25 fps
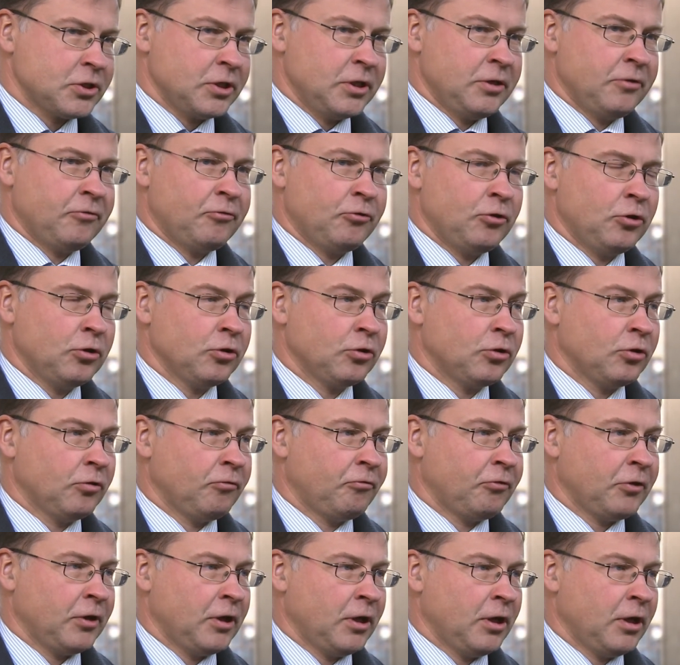in front
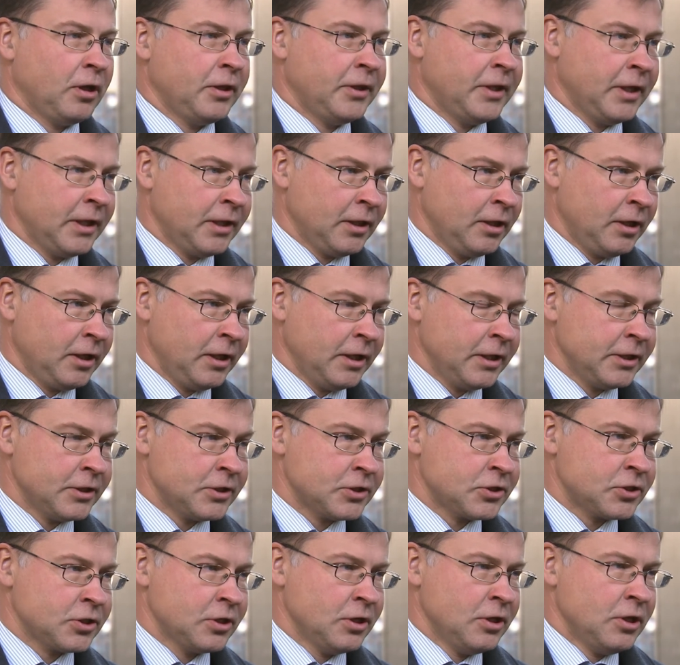of
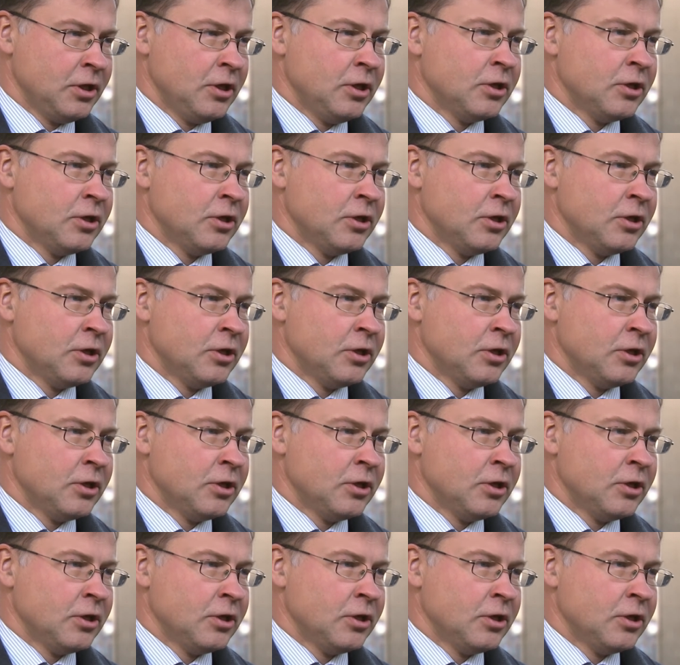deadlines.